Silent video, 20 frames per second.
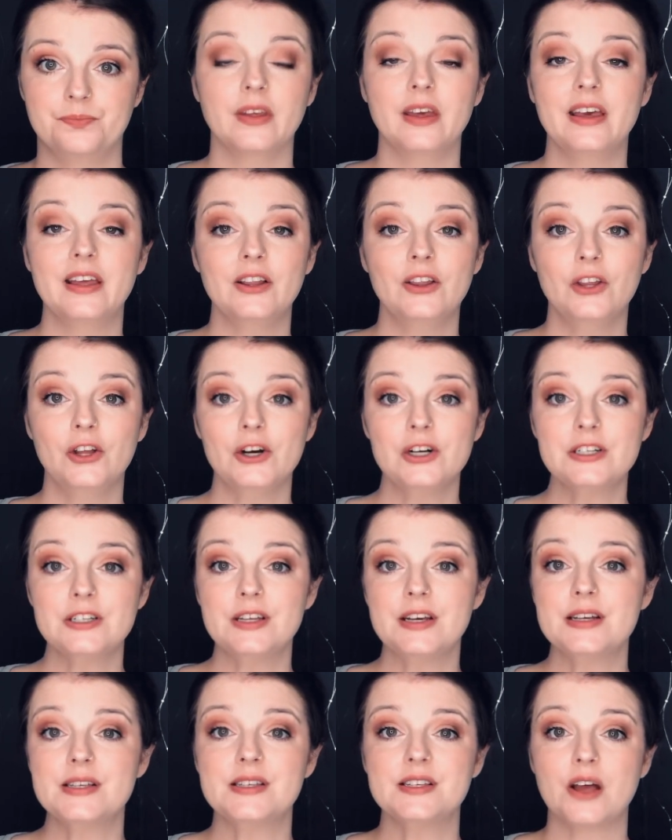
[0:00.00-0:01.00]
It looked
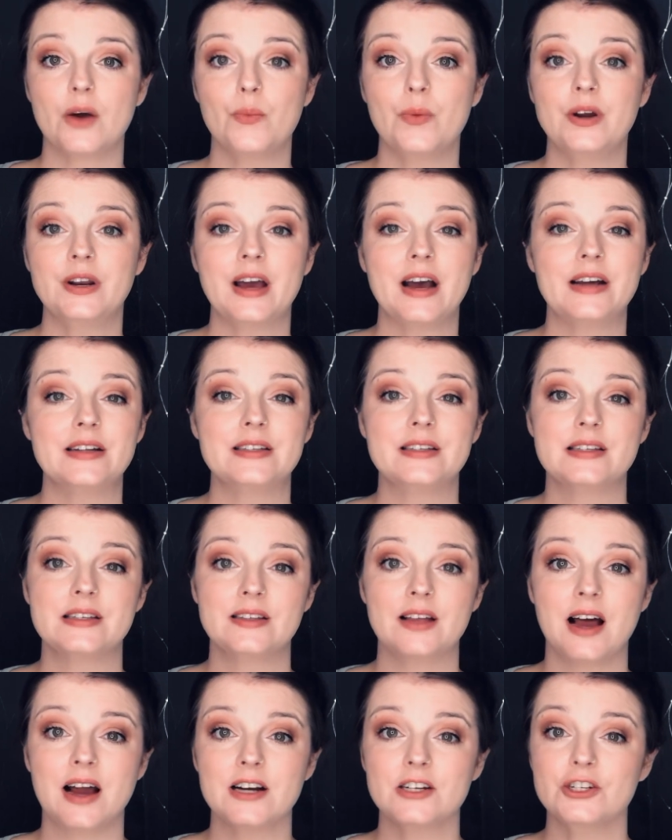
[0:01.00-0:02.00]
like someone had
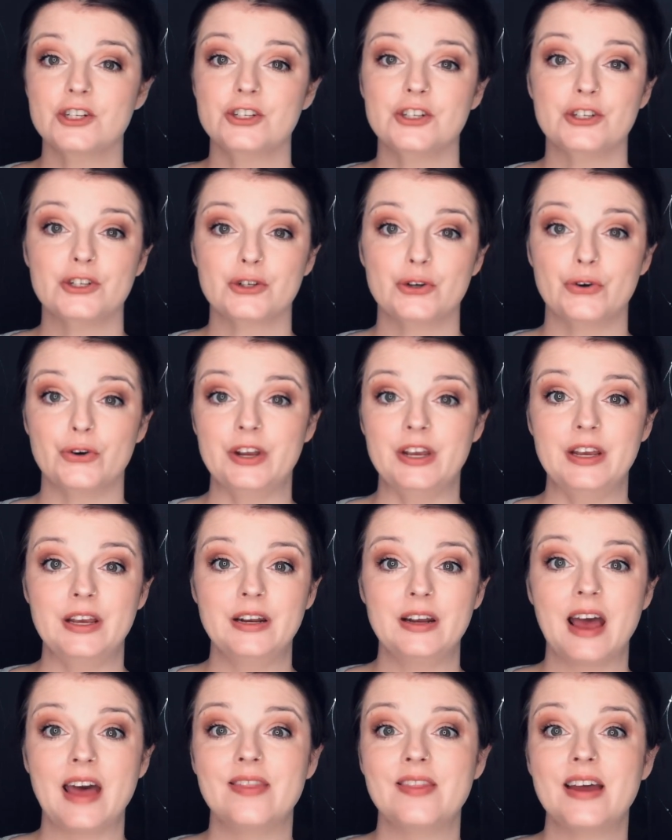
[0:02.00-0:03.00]
slashed the
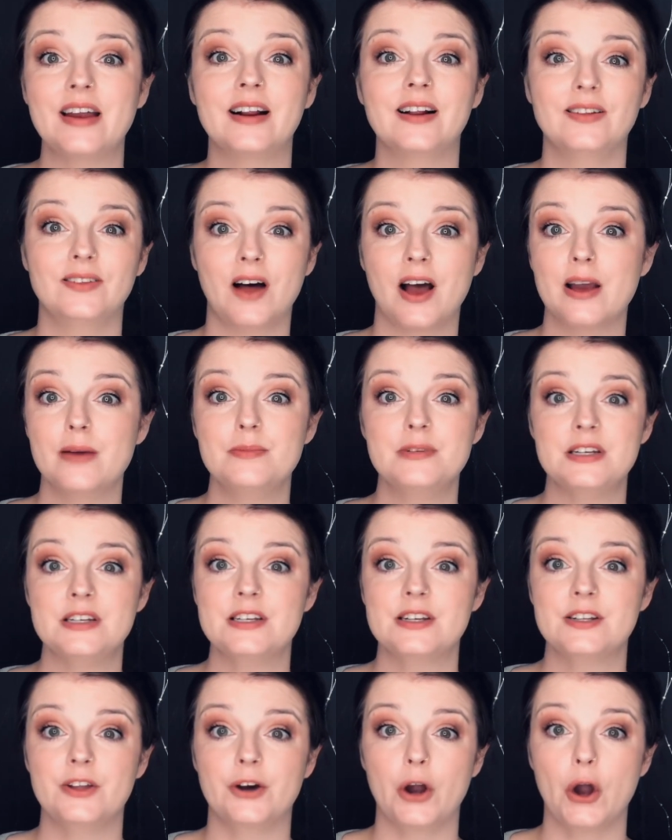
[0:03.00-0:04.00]
screen and then climbed
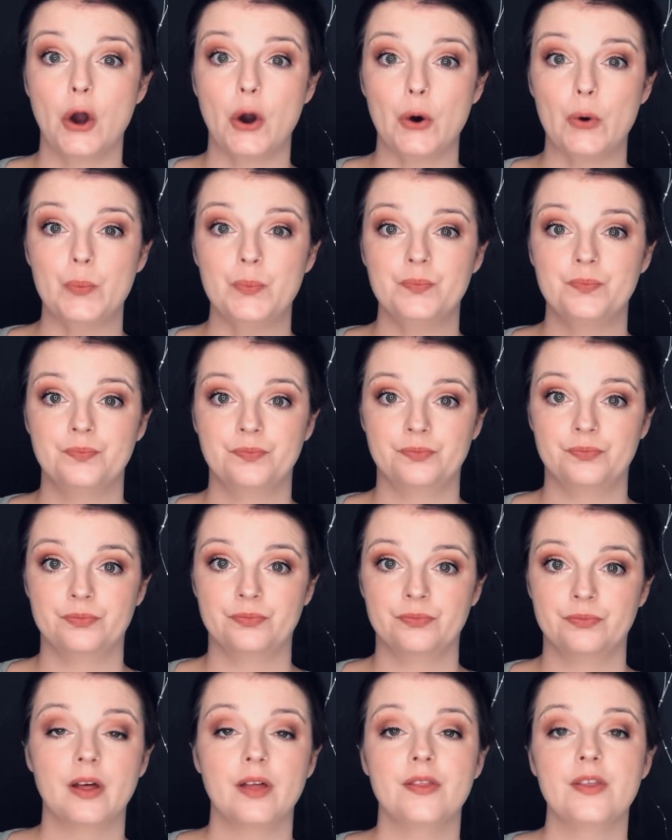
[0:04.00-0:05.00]
into the home.
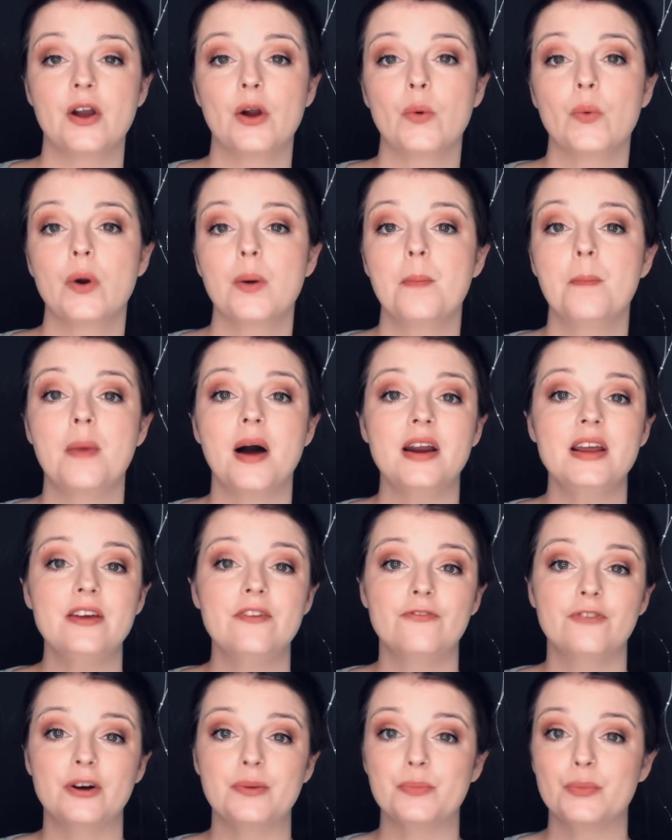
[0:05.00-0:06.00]
There were muddy
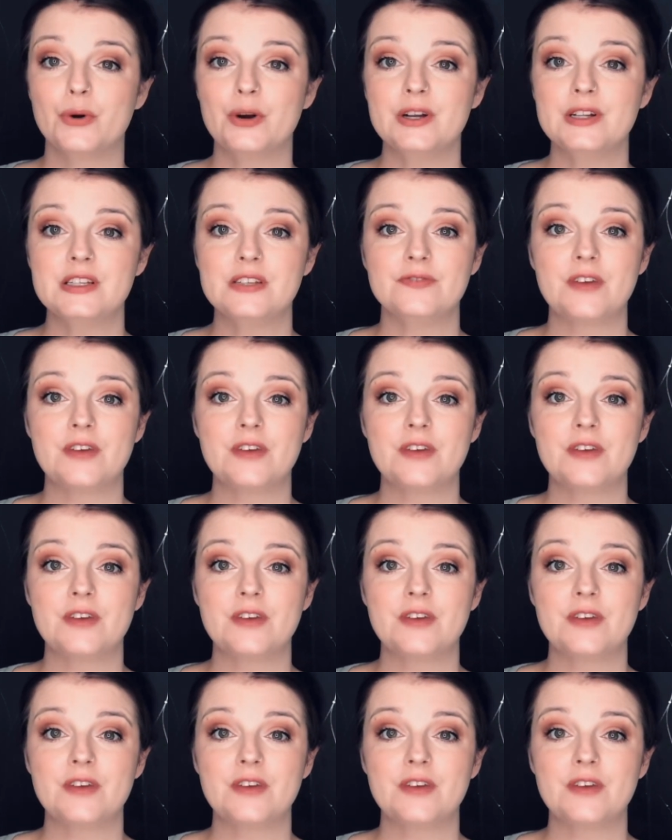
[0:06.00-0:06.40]
footprints